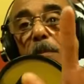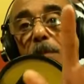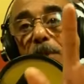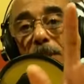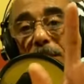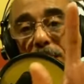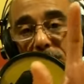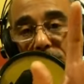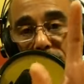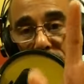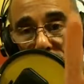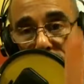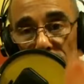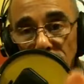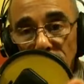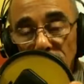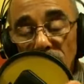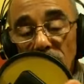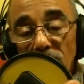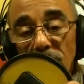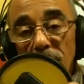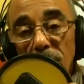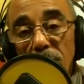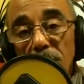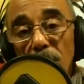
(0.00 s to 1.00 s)
The news
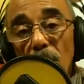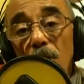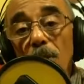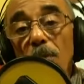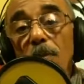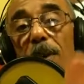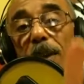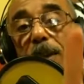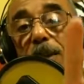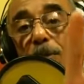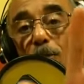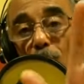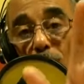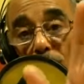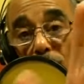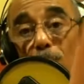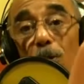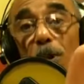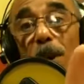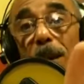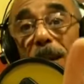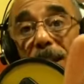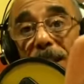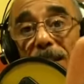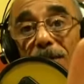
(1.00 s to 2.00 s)
story broke, but we
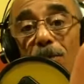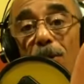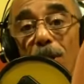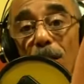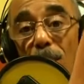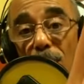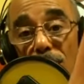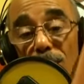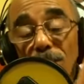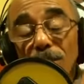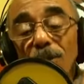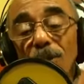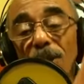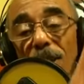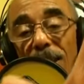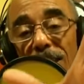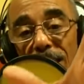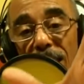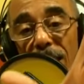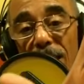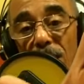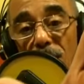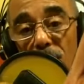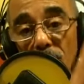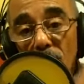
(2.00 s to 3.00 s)
were in rehearsal and
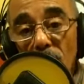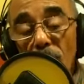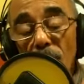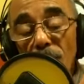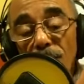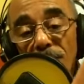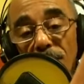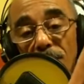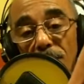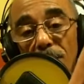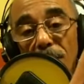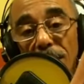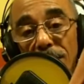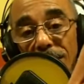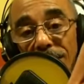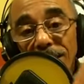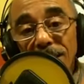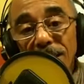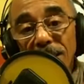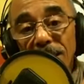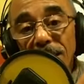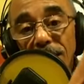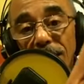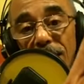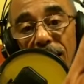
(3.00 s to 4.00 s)
got a call from
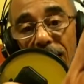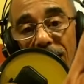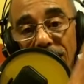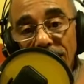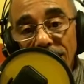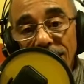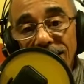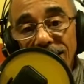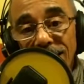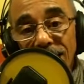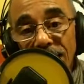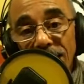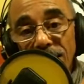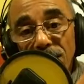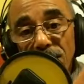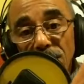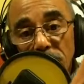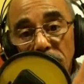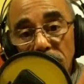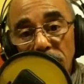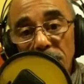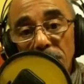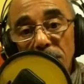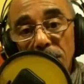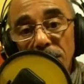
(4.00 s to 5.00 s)
Marissa's Alexander's
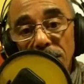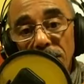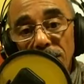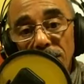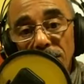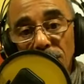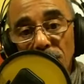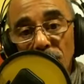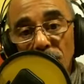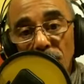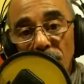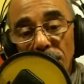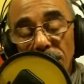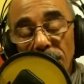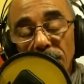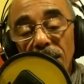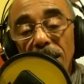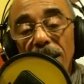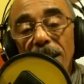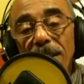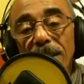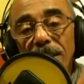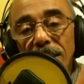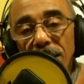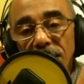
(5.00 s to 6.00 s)
people in Florida
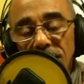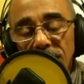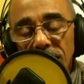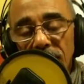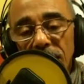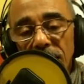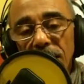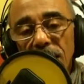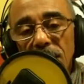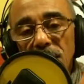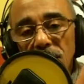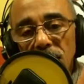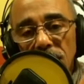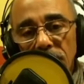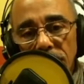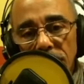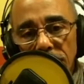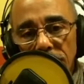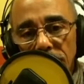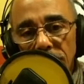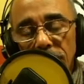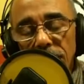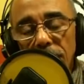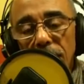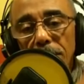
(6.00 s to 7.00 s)
to say that she had
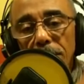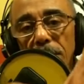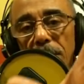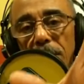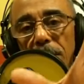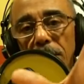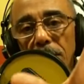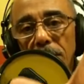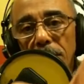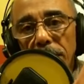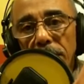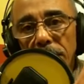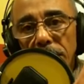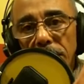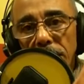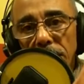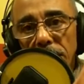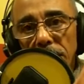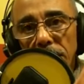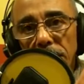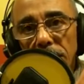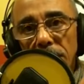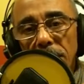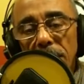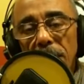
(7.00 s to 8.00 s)
accepted the plea
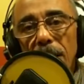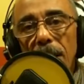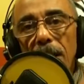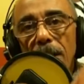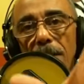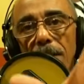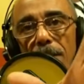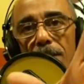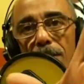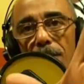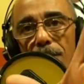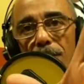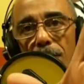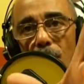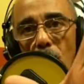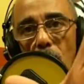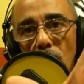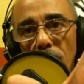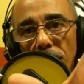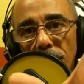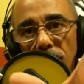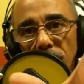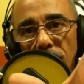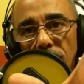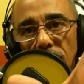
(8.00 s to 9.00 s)
deal.
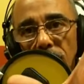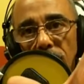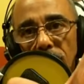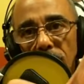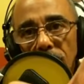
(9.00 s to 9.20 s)
Forced